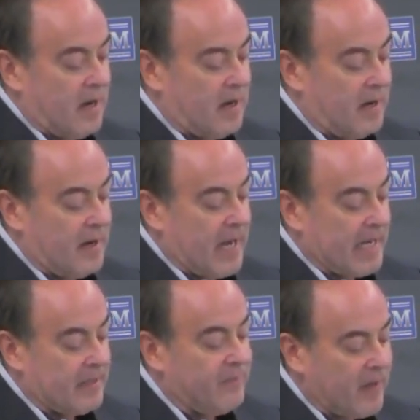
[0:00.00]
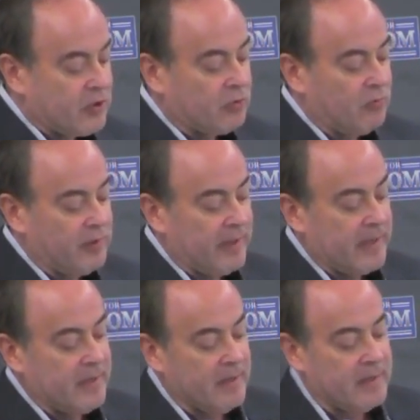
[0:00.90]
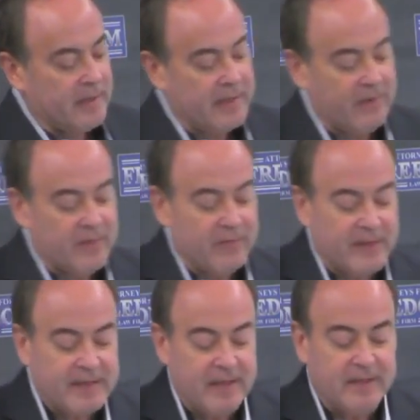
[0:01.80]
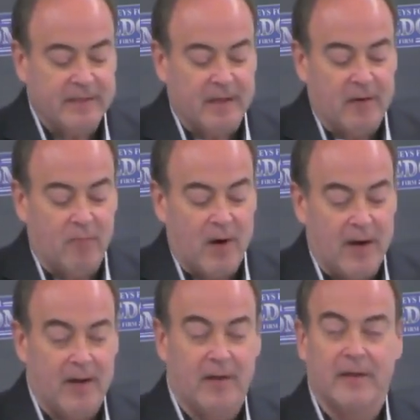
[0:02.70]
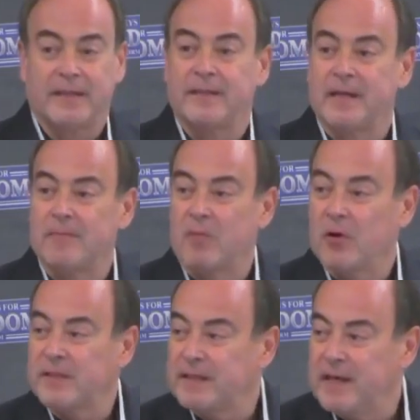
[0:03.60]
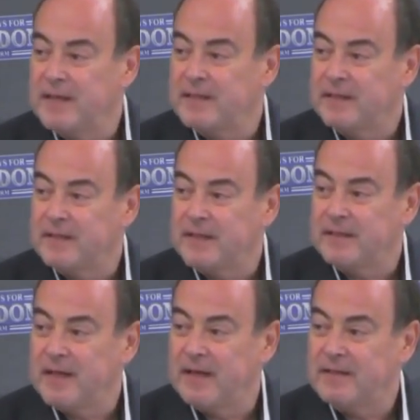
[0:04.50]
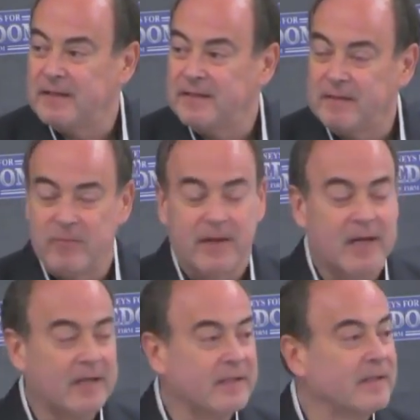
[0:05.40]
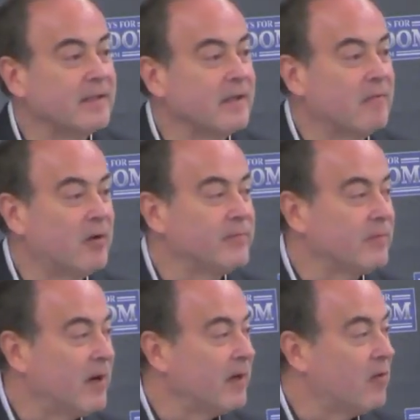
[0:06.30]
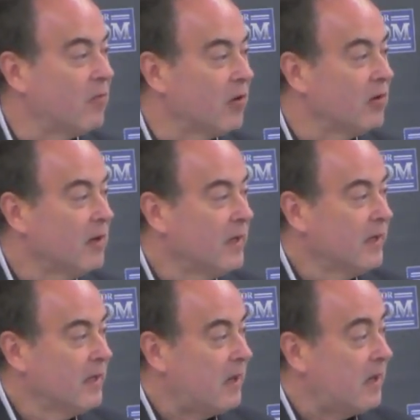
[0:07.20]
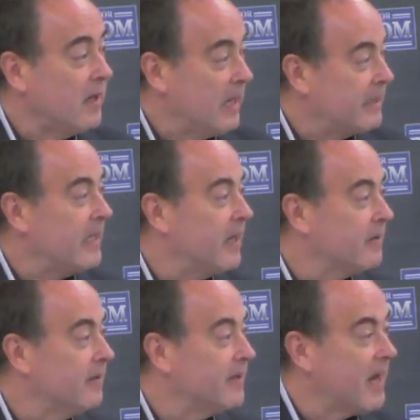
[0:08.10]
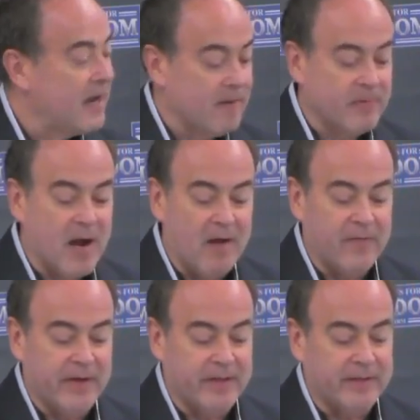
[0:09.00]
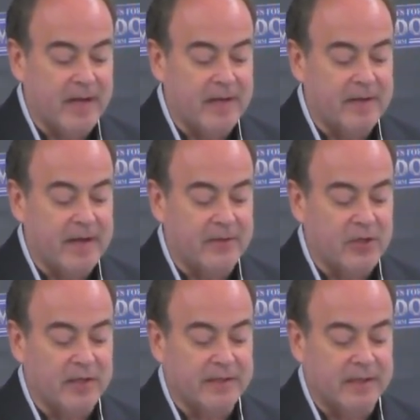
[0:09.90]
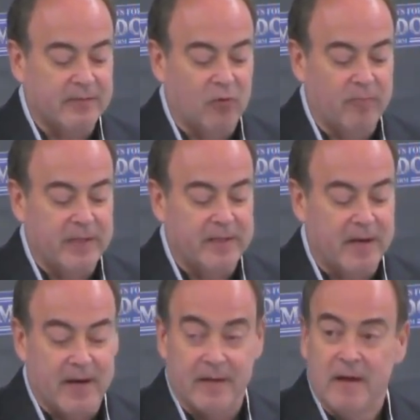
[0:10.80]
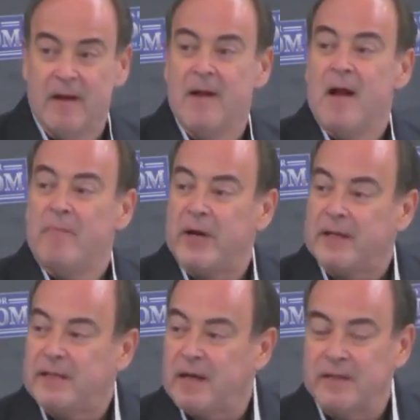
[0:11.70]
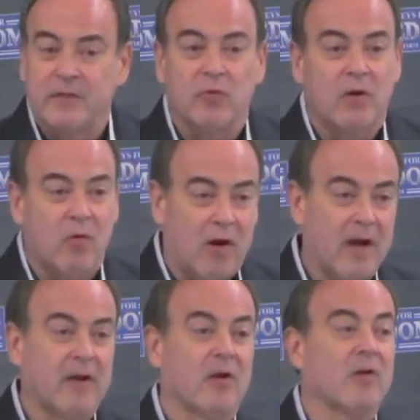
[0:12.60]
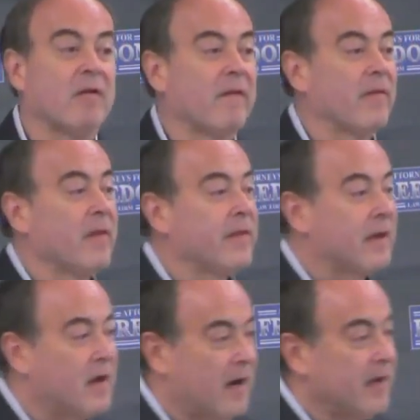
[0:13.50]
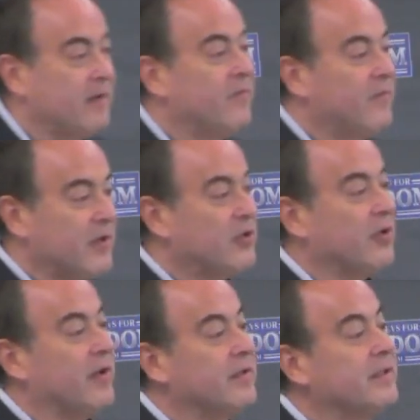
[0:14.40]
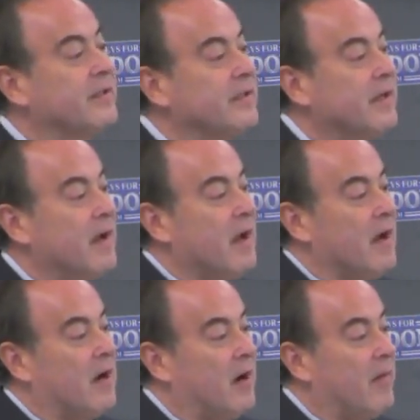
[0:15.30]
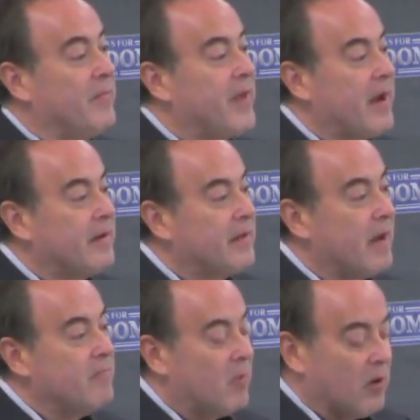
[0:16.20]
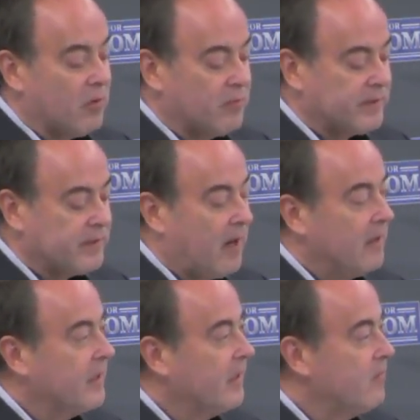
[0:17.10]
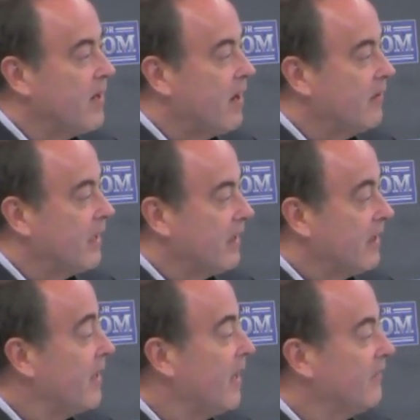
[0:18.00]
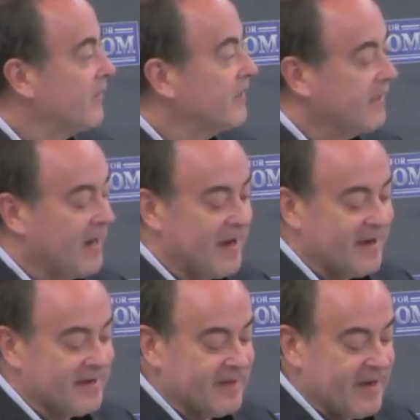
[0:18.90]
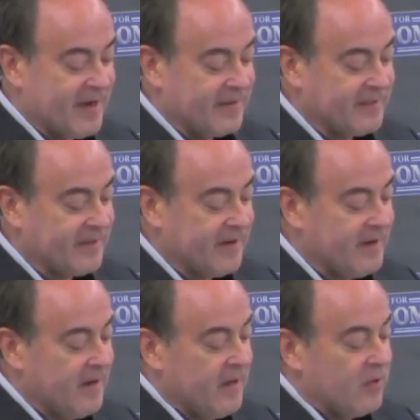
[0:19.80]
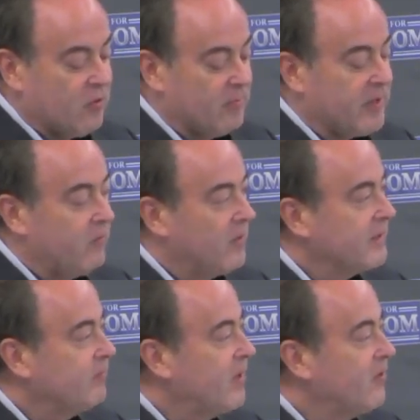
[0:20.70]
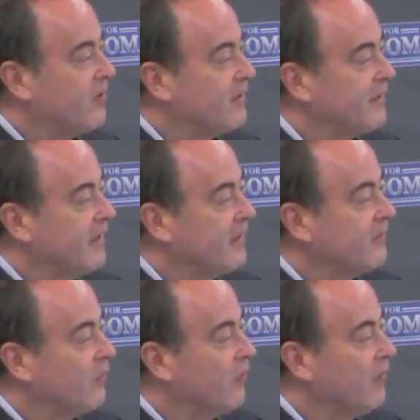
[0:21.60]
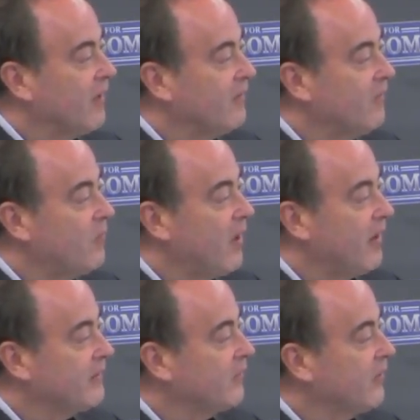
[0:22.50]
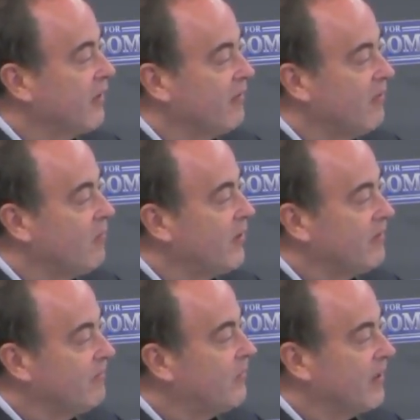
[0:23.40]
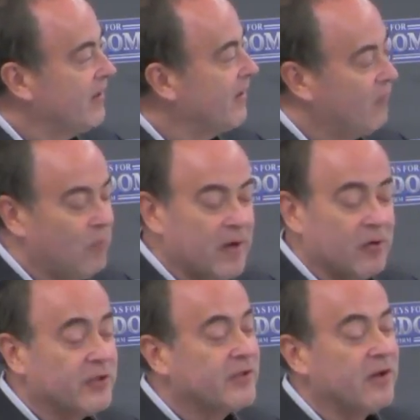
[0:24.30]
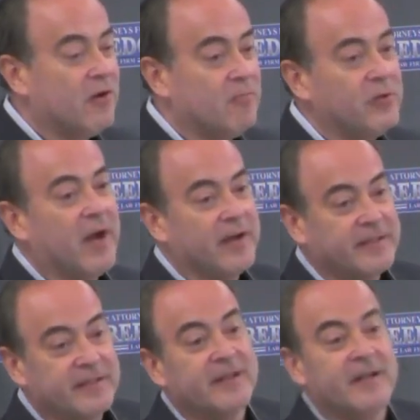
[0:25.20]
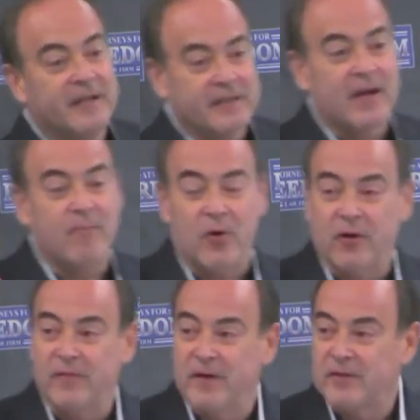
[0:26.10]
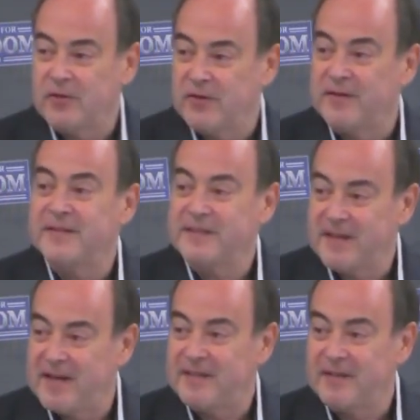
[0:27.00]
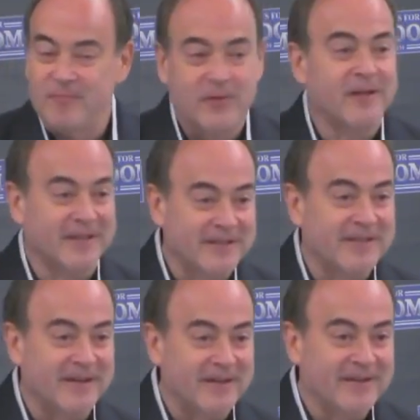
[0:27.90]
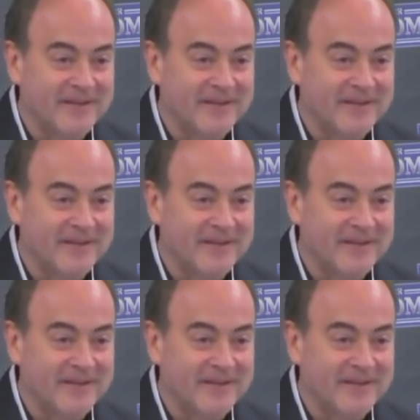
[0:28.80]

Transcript: And eventually, even if it takes a while, as it did in Marc's case and as it takes in some of the cases that come up to my court, at the end of the day, I'm confident that justice will be done. But it does require the kind of vigilance that Marc was talking about. And I have to say, normally one speaker doesn't ask for a round of applause for another one, but we are so blessed to have Marc Victor in this state. So please.